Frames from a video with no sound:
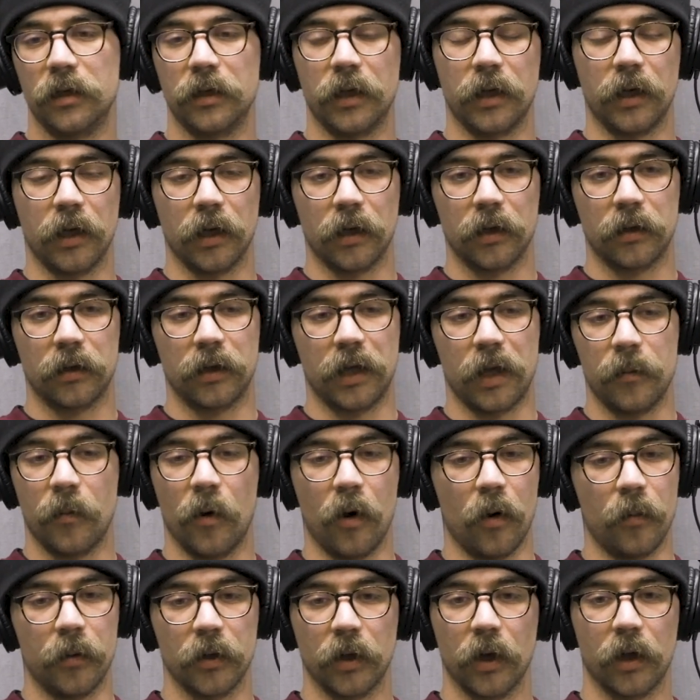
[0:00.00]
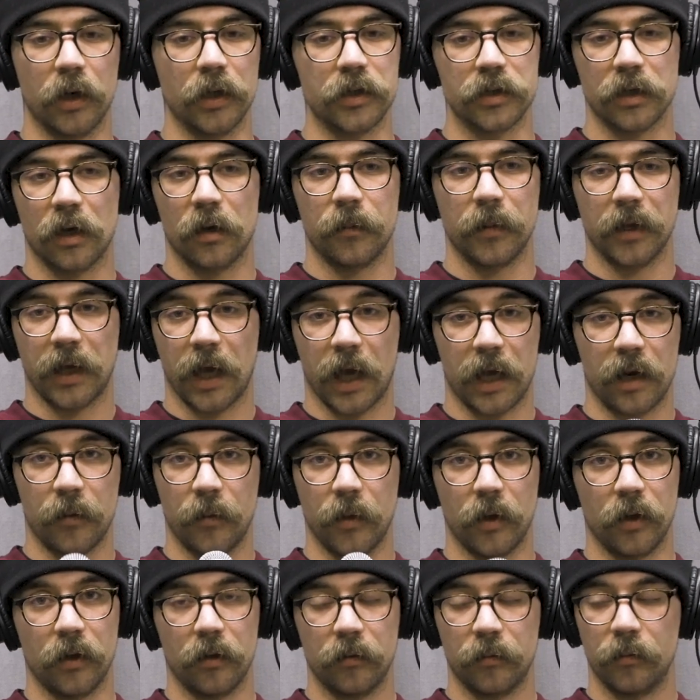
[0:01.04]
and then I came home and got a job at
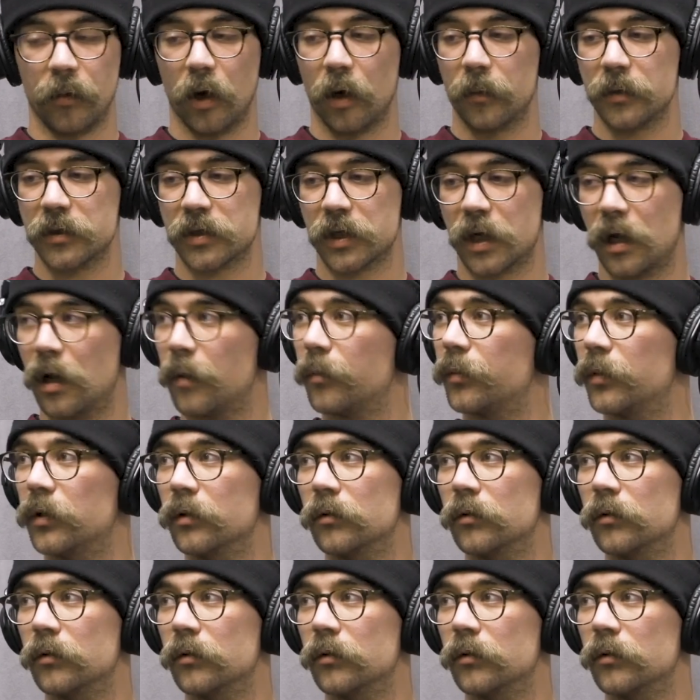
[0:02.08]
Cannibale barbershop,